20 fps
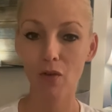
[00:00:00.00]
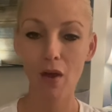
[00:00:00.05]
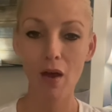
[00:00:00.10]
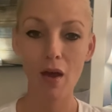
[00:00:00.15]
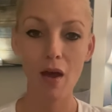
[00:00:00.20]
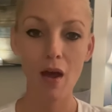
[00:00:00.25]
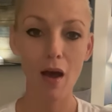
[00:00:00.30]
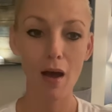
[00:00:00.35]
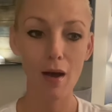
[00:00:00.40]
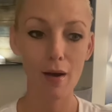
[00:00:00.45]

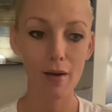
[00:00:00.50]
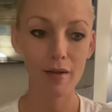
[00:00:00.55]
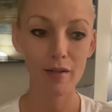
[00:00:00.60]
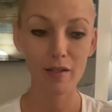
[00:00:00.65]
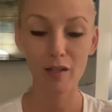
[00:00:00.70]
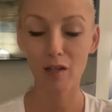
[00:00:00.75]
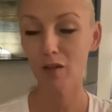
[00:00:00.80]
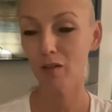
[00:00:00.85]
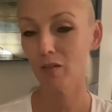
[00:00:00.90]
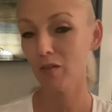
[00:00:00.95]

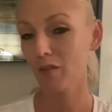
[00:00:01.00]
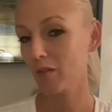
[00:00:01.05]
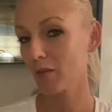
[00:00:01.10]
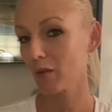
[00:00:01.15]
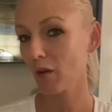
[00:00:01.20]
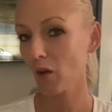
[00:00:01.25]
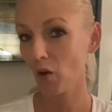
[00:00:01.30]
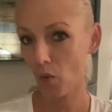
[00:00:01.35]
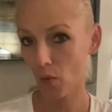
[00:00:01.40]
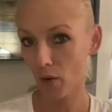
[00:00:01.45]
It's
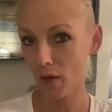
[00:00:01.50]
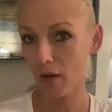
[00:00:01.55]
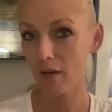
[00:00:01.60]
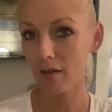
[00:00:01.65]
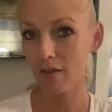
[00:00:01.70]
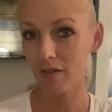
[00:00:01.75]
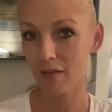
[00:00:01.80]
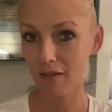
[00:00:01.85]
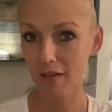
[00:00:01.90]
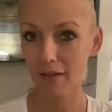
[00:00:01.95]
according to
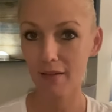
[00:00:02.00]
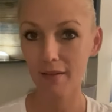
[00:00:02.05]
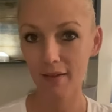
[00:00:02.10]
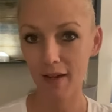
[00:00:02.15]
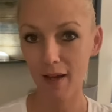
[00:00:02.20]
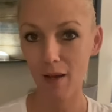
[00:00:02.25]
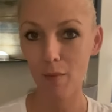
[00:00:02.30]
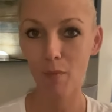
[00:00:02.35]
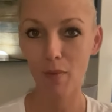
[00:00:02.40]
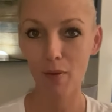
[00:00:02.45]
skin type
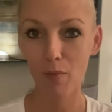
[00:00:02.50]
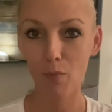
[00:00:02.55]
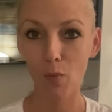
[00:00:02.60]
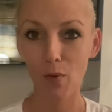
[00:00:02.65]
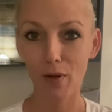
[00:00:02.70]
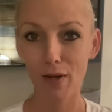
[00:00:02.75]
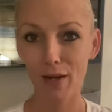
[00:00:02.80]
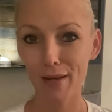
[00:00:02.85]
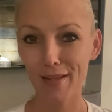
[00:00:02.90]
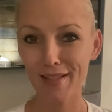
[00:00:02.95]
and what it
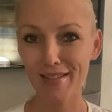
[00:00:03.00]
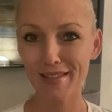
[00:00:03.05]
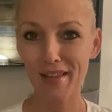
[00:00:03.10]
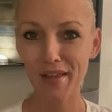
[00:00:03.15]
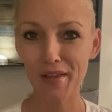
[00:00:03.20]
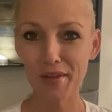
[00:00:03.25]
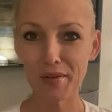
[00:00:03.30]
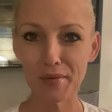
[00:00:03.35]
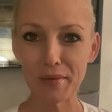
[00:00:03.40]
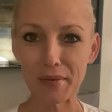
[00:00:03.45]
is that you
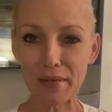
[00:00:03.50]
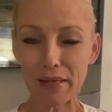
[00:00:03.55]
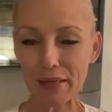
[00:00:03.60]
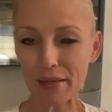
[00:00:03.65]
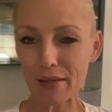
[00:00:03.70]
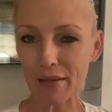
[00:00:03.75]
need.